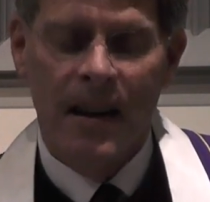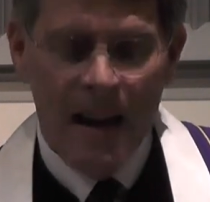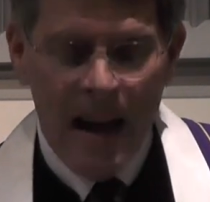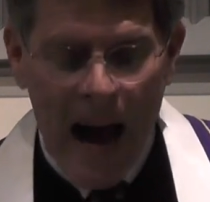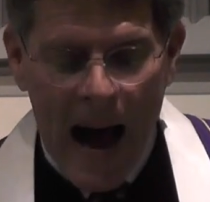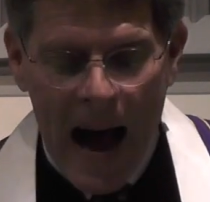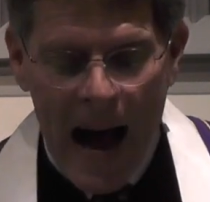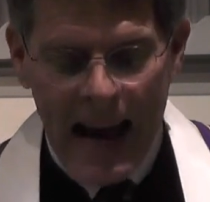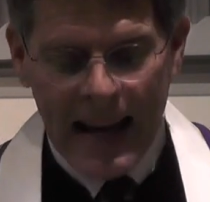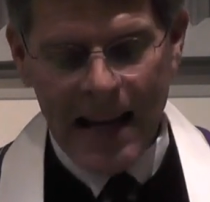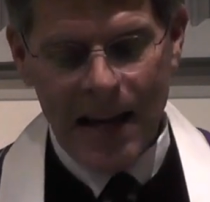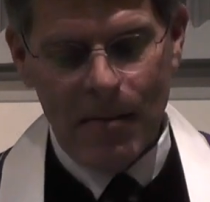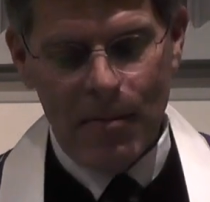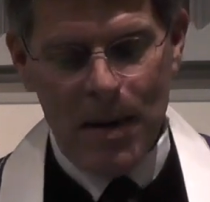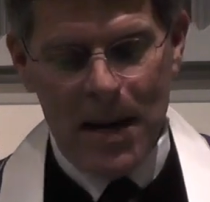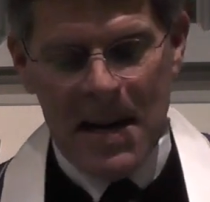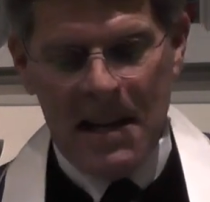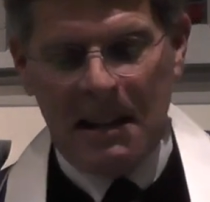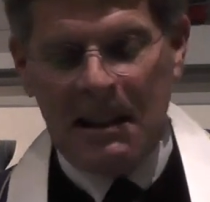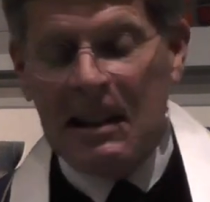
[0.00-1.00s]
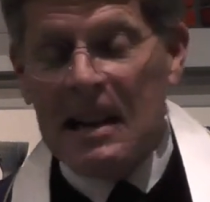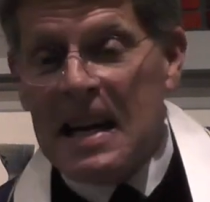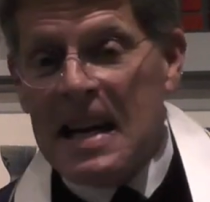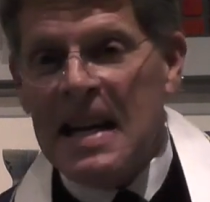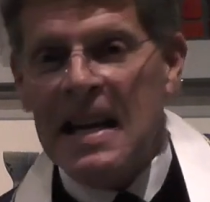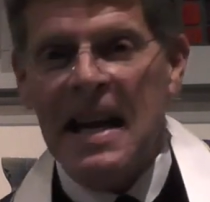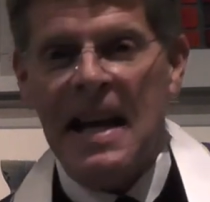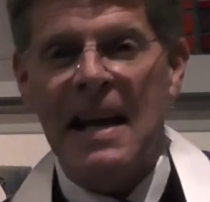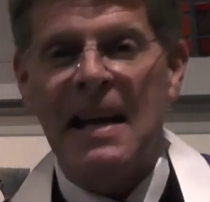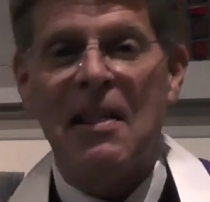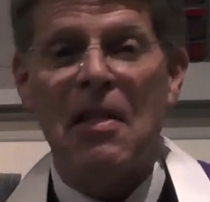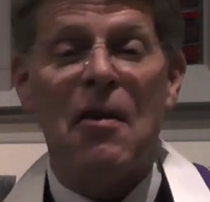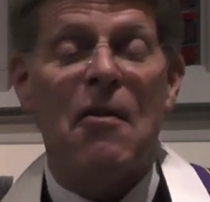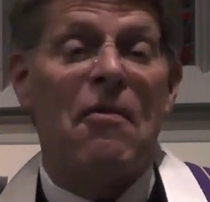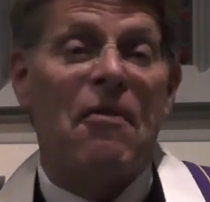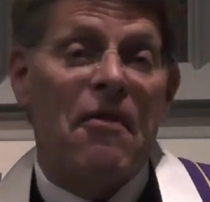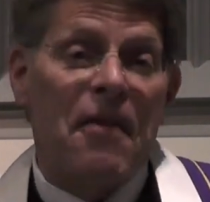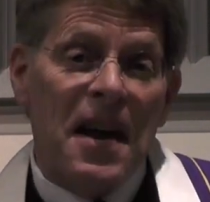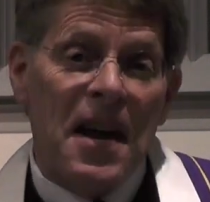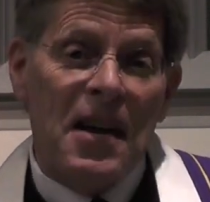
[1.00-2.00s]
I can be gleaning the
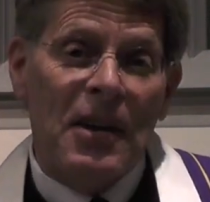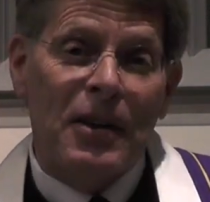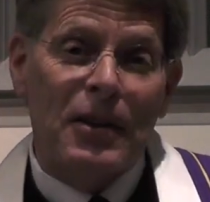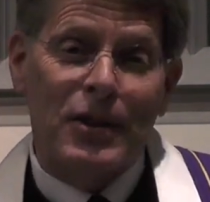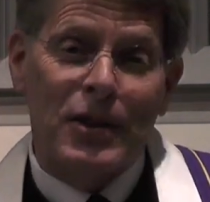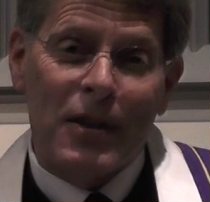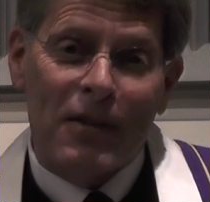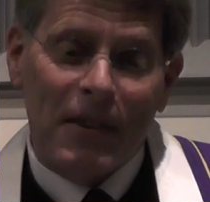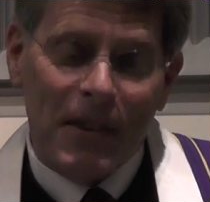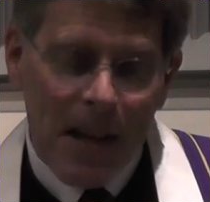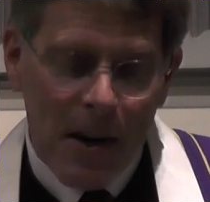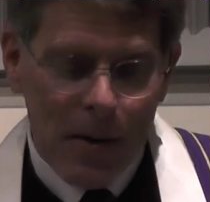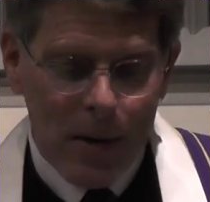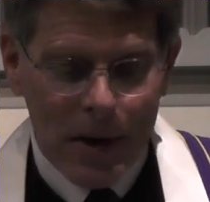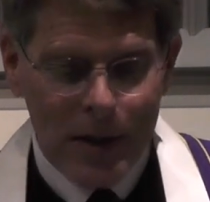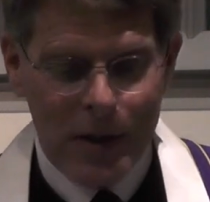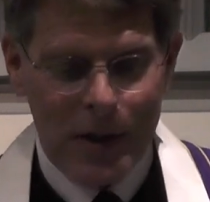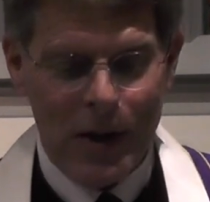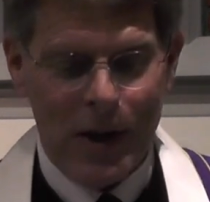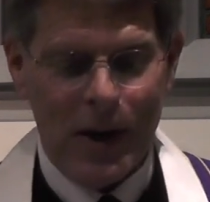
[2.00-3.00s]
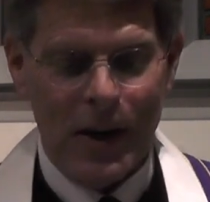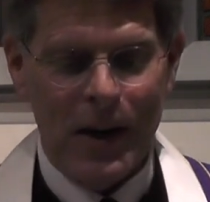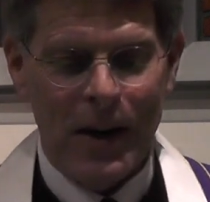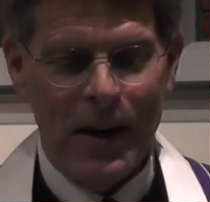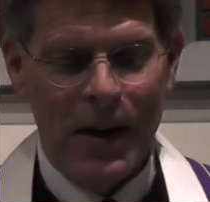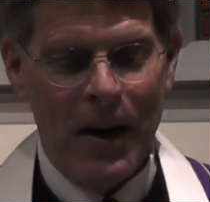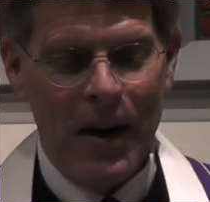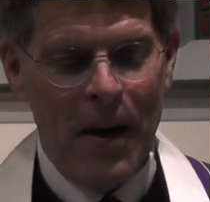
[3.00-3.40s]
fields of literature